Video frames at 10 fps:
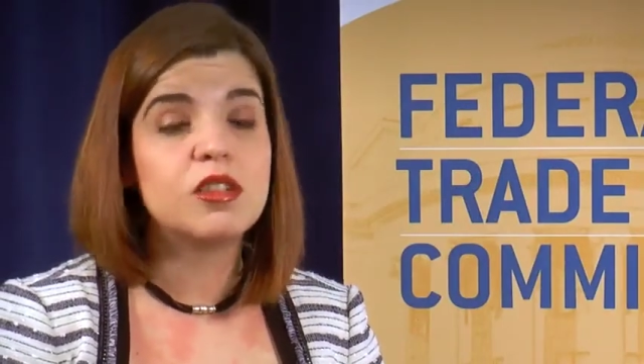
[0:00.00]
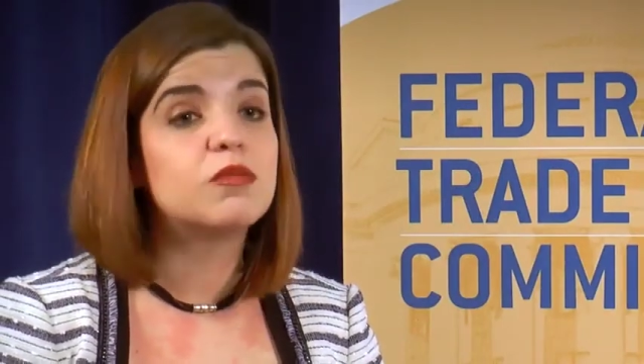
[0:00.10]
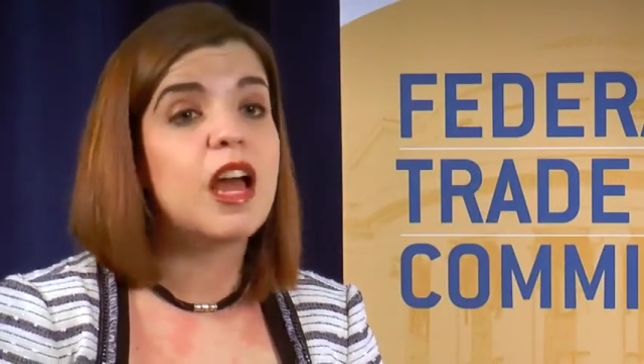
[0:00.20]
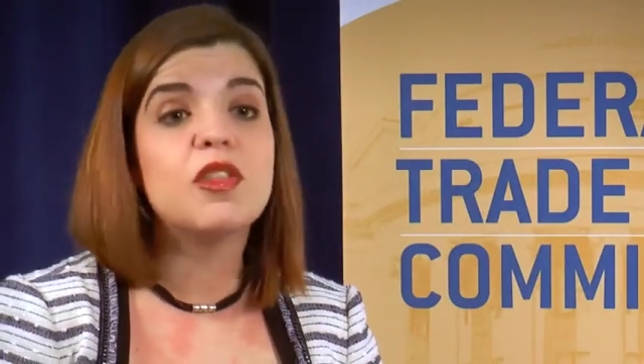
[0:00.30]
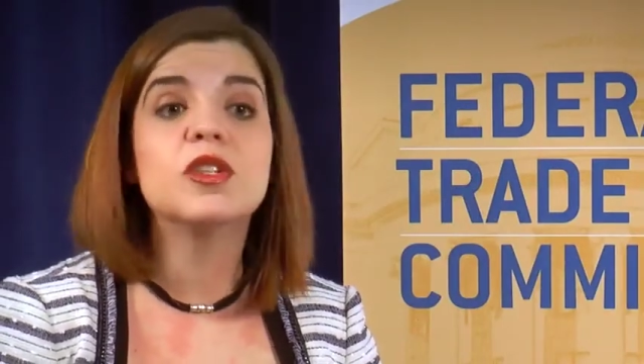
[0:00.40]

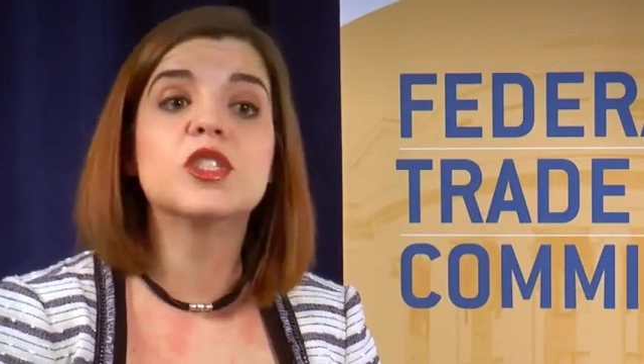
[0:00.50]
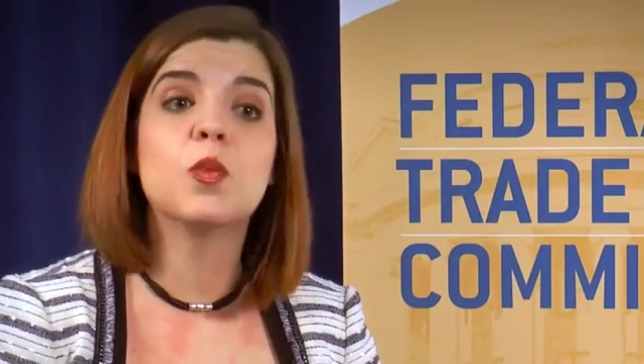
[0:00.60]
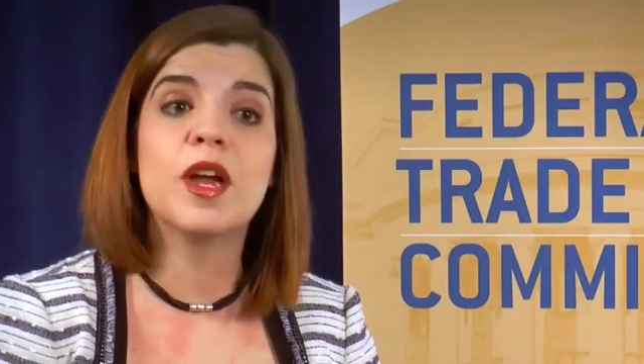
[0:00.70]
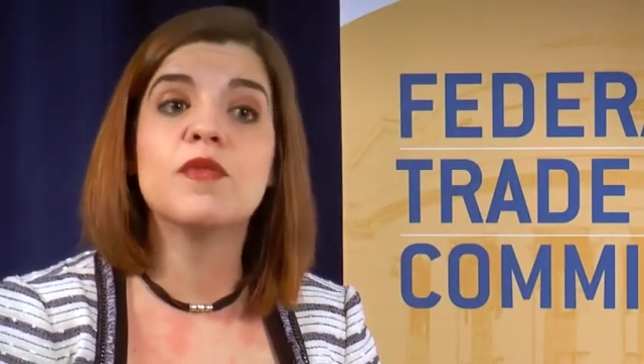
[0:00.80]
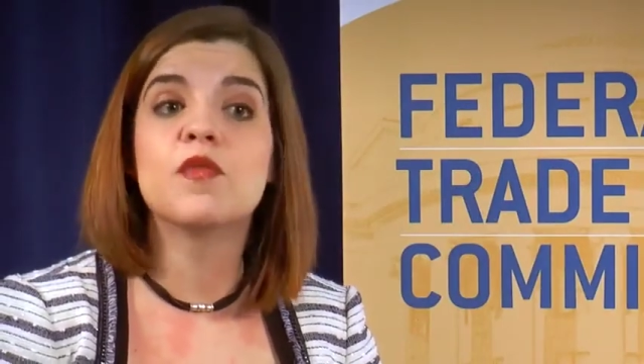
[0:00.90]
Rather, it's a
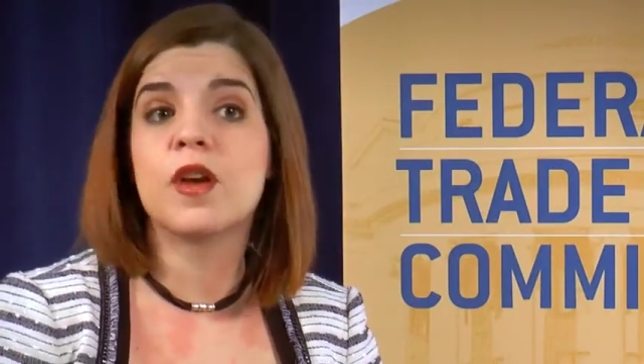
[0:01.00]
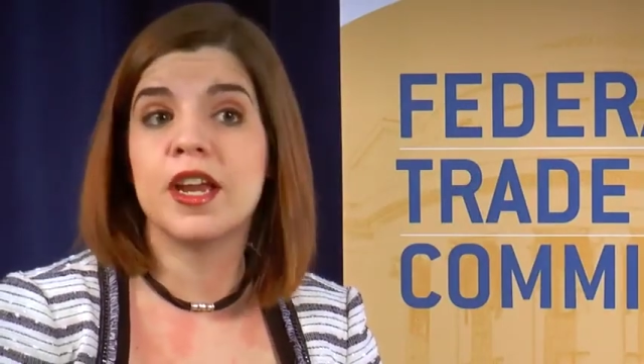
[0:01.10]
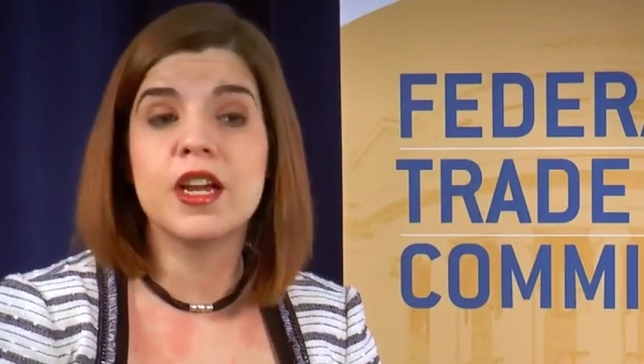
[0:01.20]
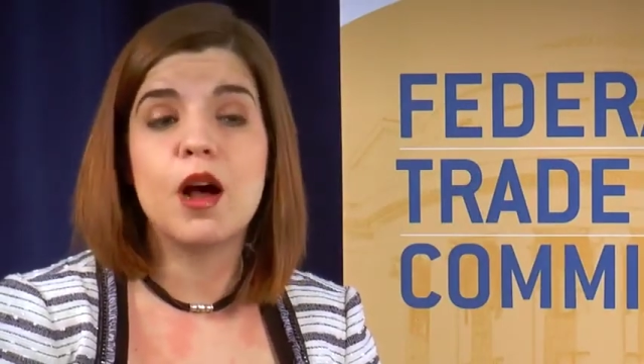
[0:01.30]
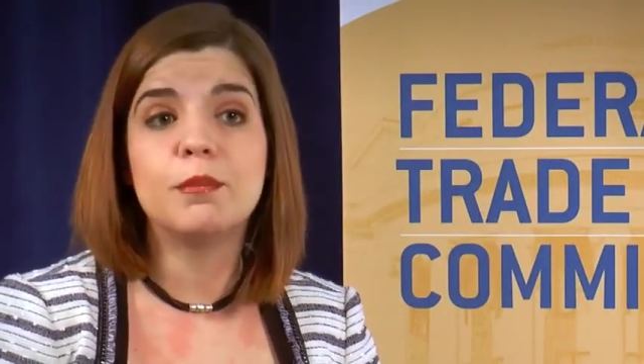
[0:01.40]
way for a
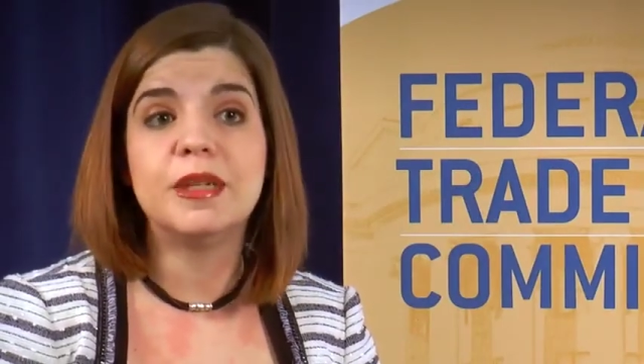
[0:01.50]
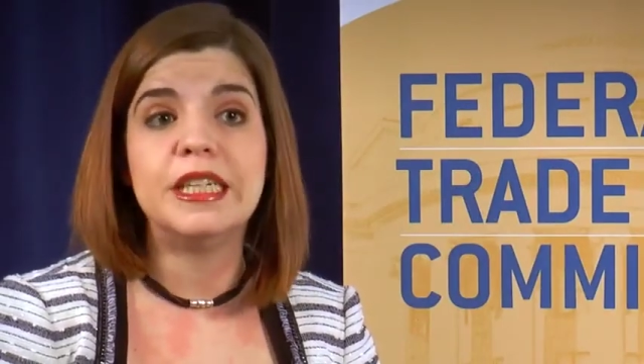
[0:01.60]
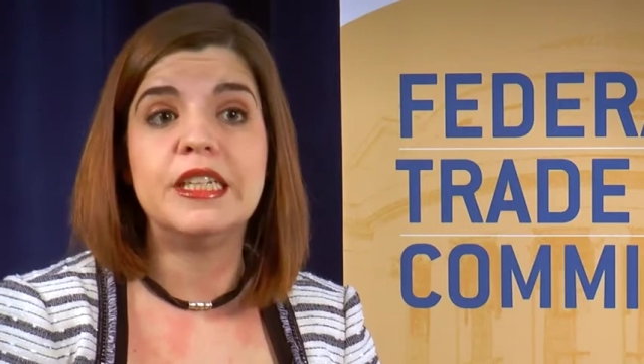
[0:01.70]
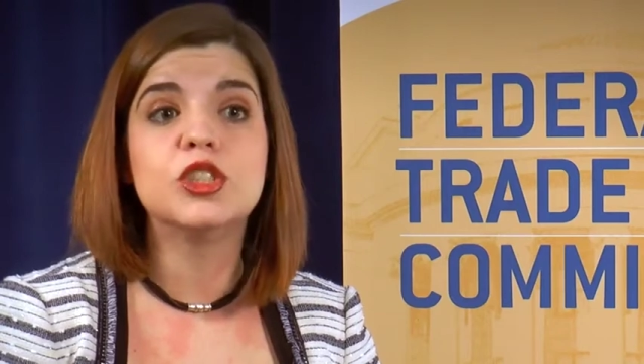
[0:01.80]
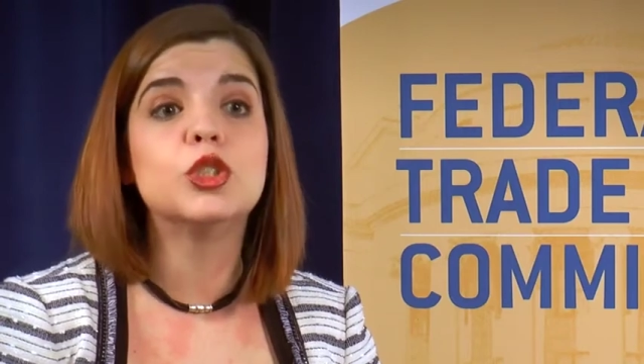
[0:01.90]

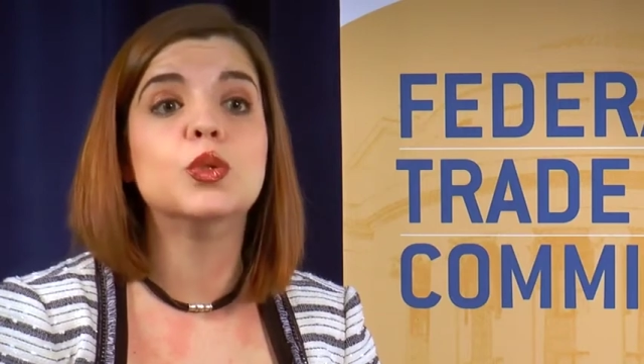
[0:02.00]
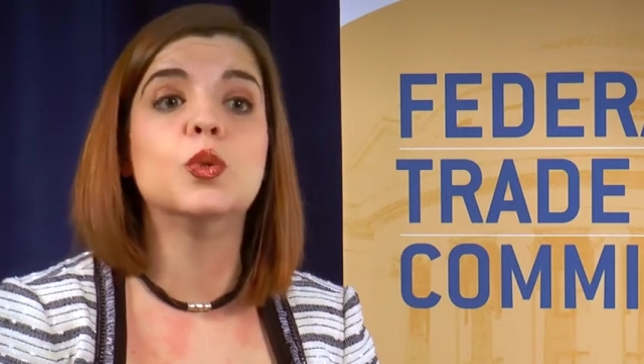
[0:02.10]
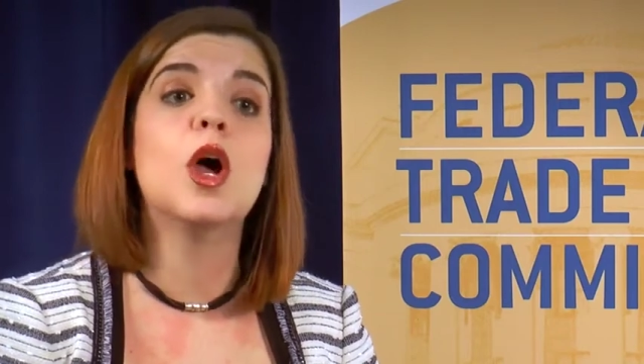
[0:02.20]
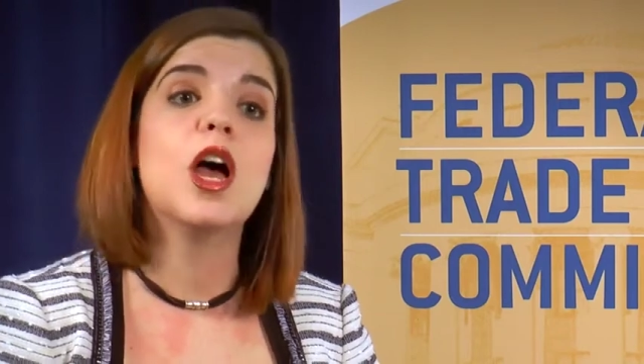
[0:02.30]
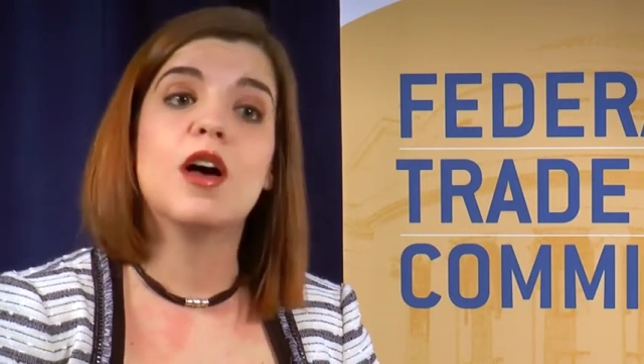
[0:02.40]
company to